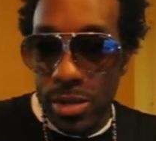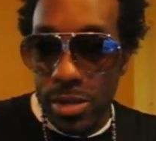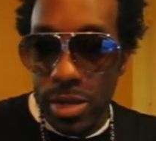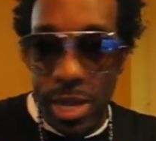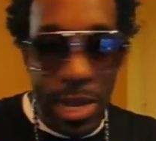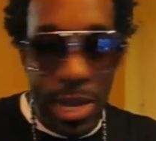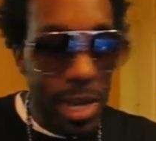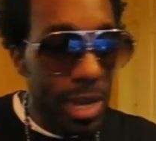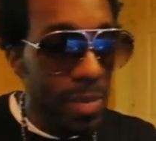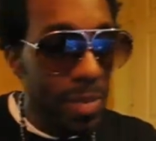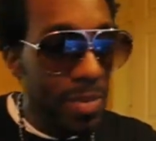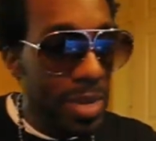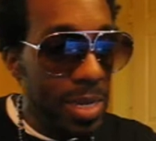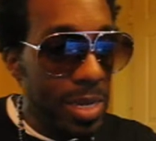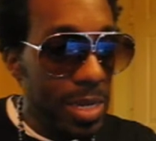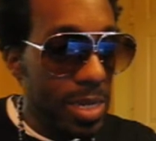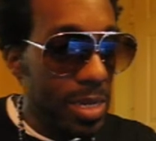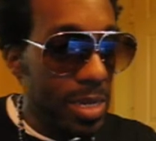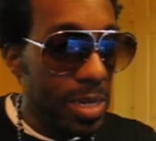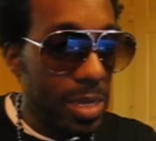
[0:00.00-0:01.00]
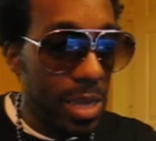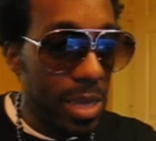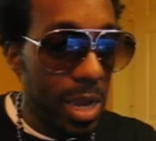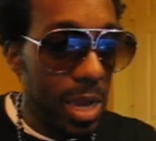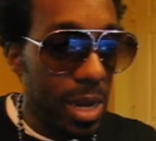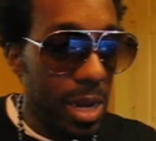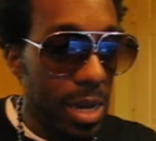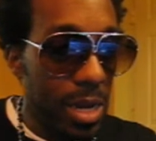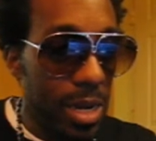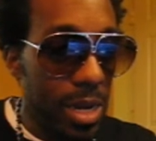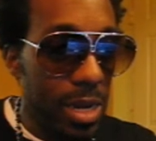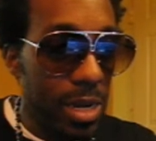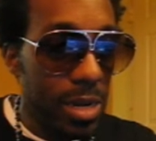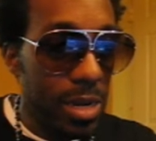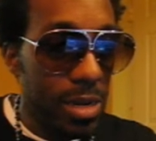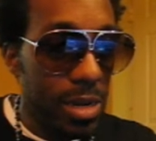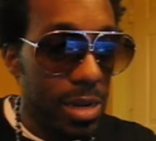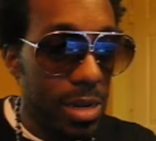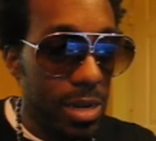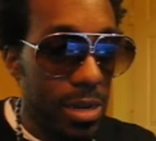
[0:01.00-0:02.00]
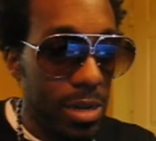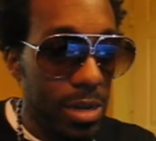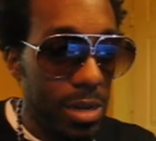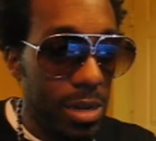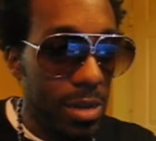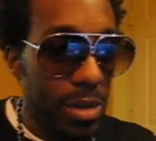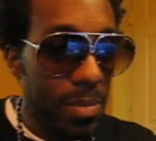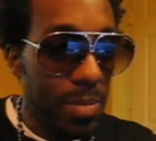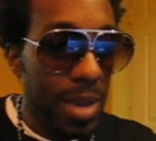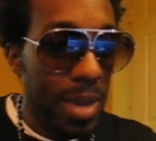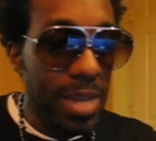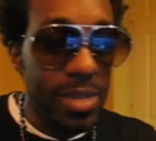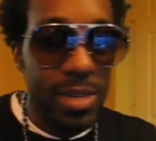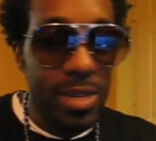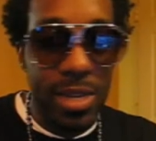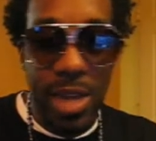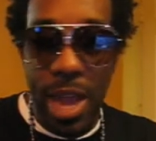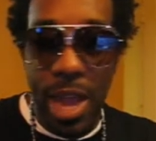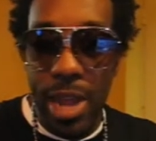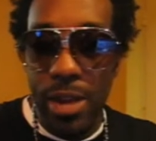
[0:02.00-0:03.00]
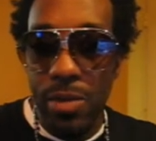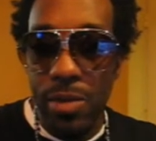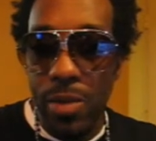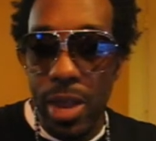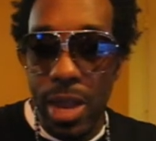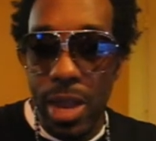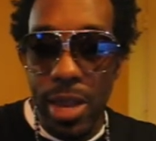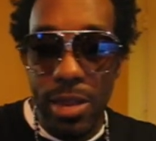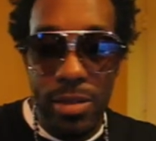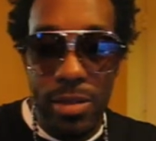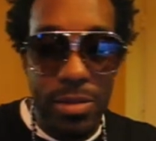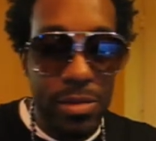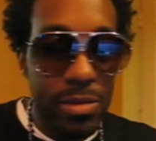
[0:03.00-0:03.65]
And it can be just uh, uh, a basic eight oh eight